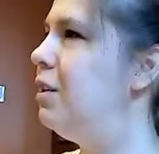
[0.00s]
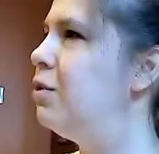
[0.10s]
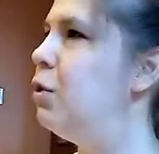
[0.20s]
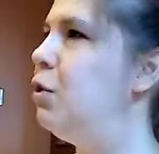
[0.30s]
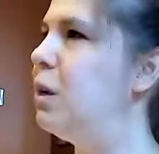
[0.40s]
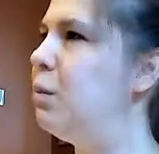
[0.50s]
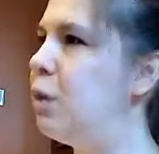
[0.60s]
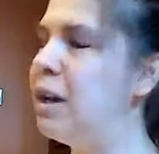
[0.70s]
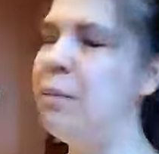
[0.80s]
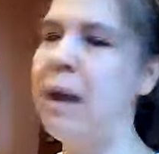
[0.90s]
so you can
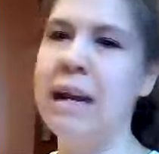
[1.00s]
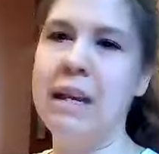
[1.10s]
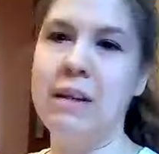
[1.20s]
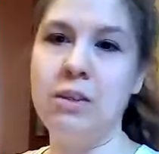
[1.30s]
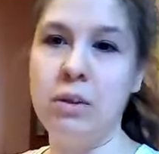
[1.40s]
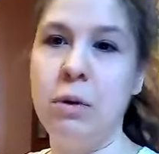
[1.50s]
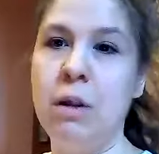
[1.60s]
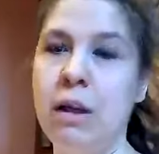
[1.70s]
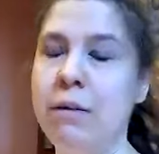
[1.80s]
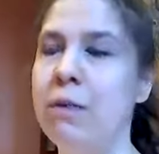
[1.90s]
bring it back into
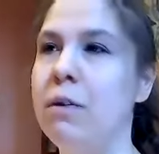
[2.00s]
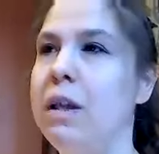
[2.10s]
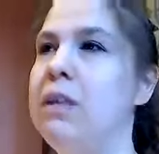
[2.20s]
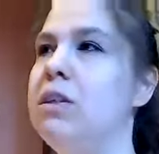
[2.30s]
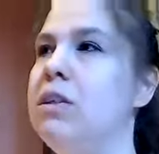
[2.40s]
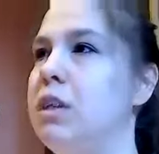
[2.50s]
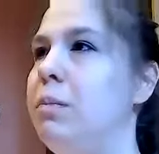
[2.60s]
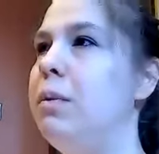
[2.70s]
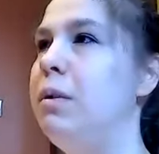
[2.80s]
a loving relationship.